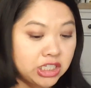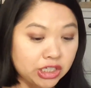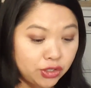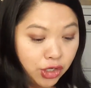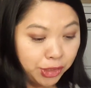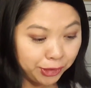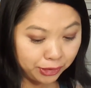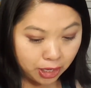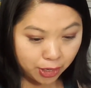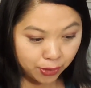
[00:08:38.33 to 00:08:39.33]
to
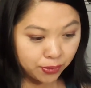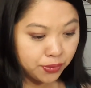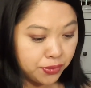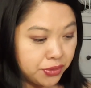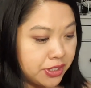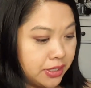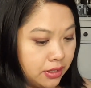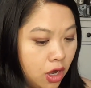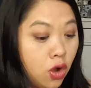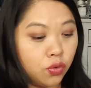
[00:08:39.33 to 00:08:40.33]
clothes.
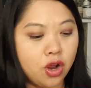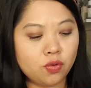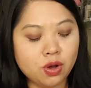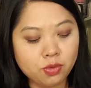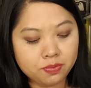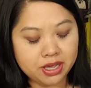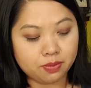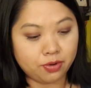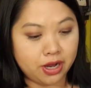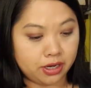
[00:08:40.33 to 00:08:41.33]
Oh, no, one more
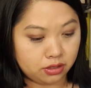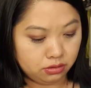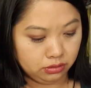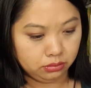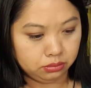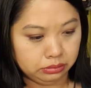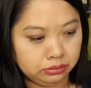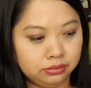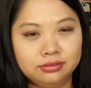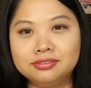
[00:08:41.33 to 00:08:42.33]
makeup product.
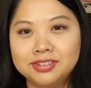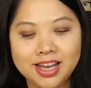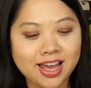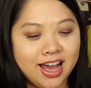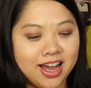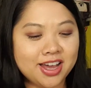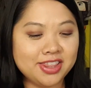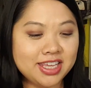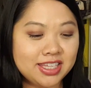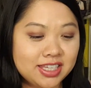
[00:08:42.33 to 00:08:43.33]
Uh,
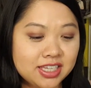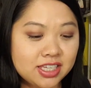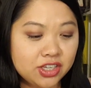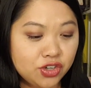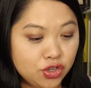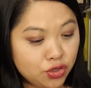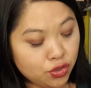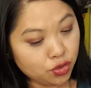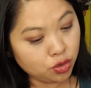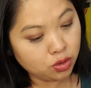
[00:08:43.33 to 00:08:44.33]
this is a
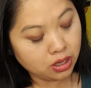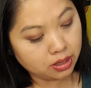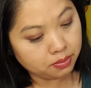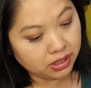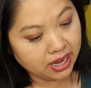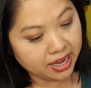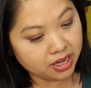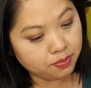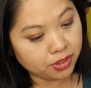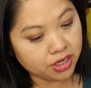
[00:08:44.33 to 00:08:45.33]
new
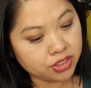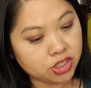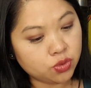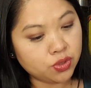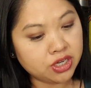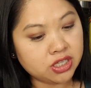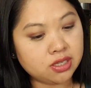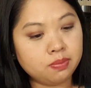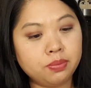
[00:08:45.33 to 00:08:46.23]
Milani blush. This one is in